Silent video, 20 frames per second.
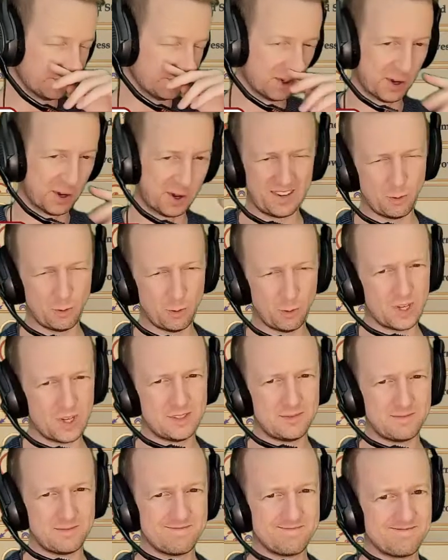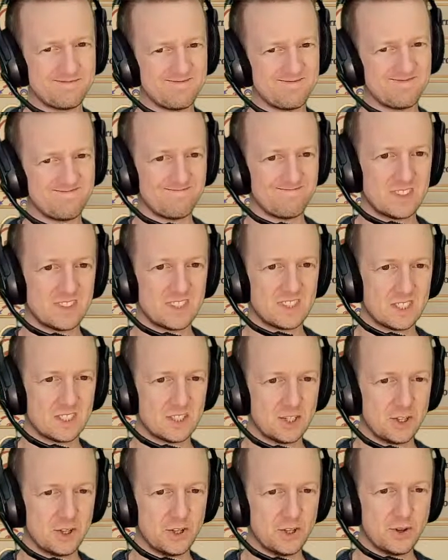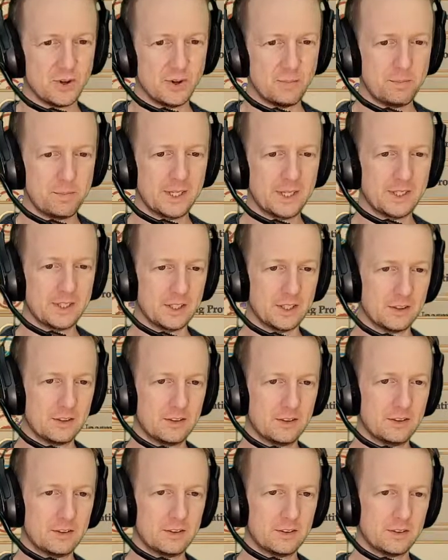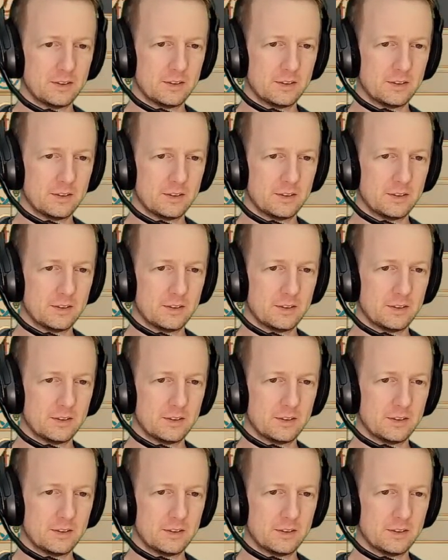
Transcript: So at level 1, not a big deal,